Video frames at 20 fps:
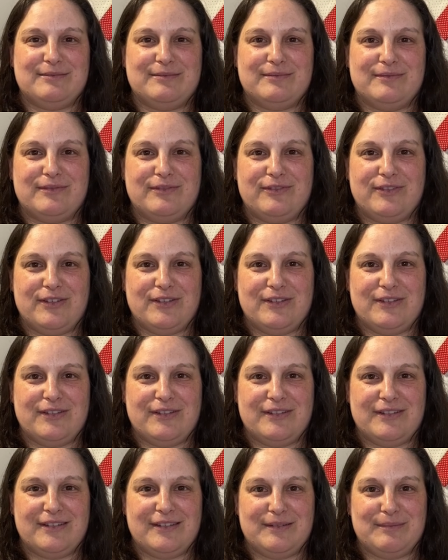
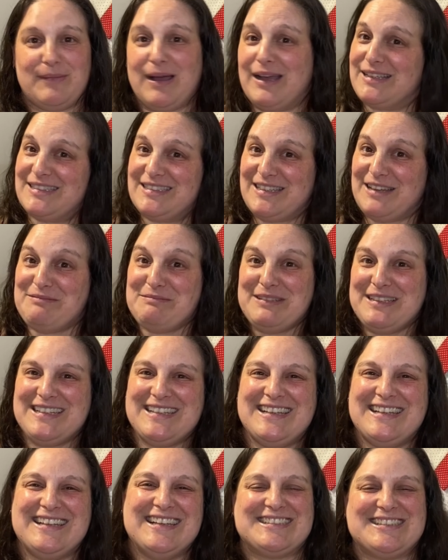for my stomach,
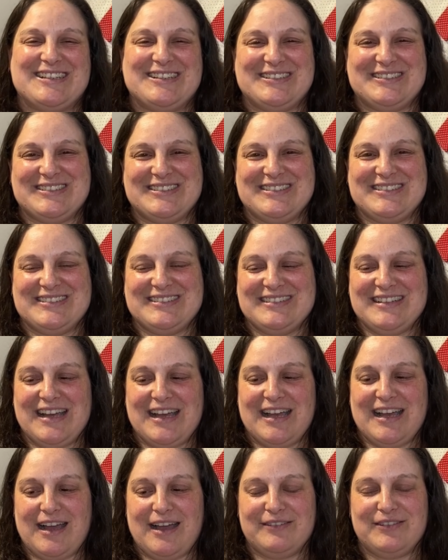so
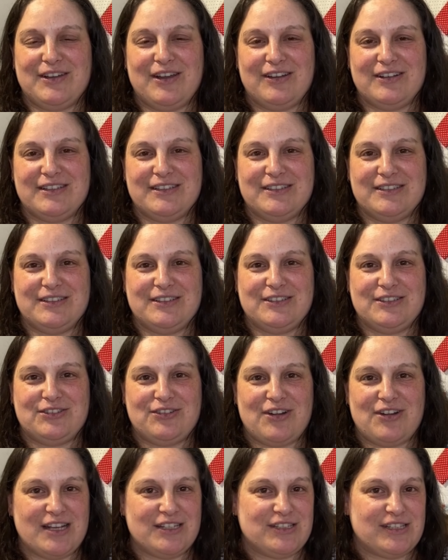I'm going to
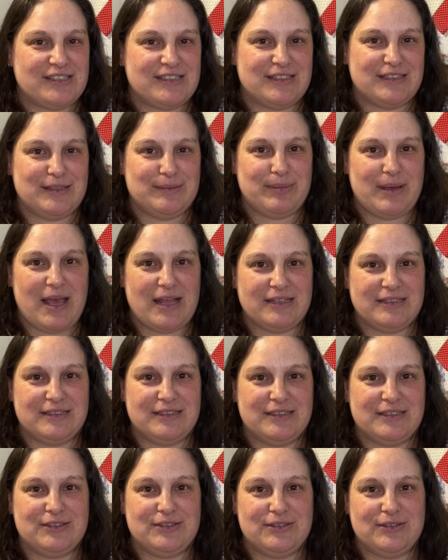try adjusting the
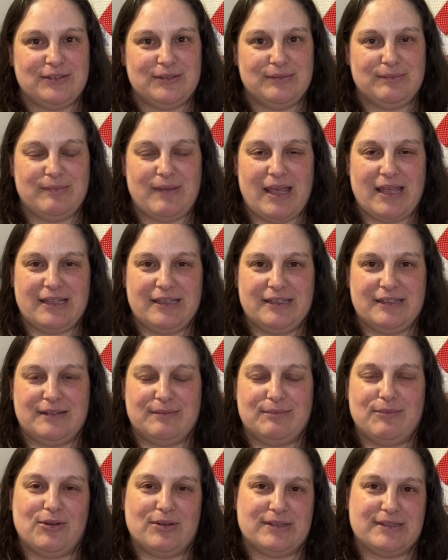pattern to make it
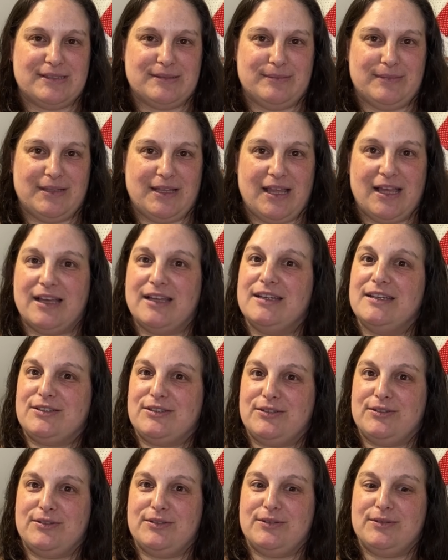more similar
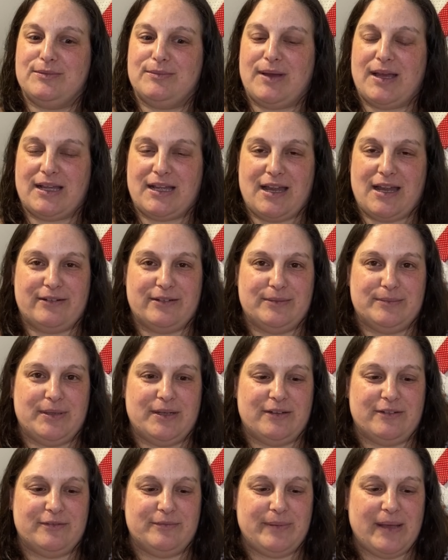to my current
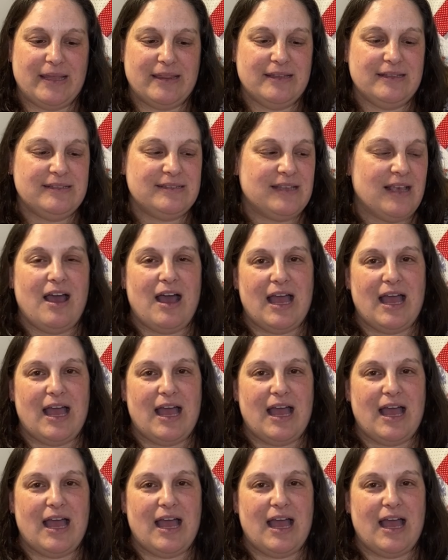pair of bathers.